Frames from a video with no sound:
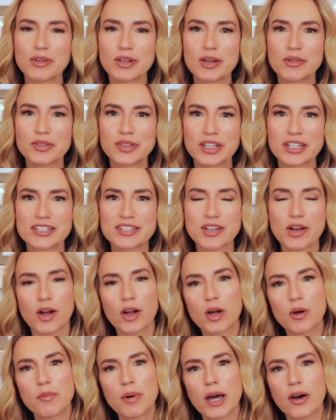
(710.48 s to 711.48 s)
one I was gonna
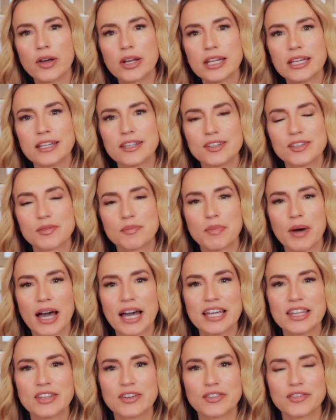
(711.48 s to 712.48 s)
talk about is
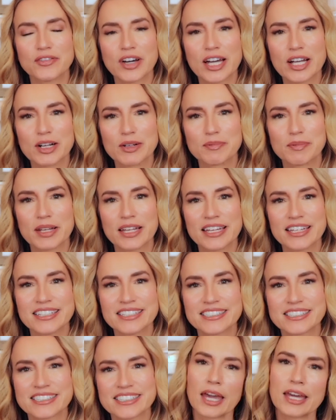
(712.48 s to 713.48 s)
By the Fireplace.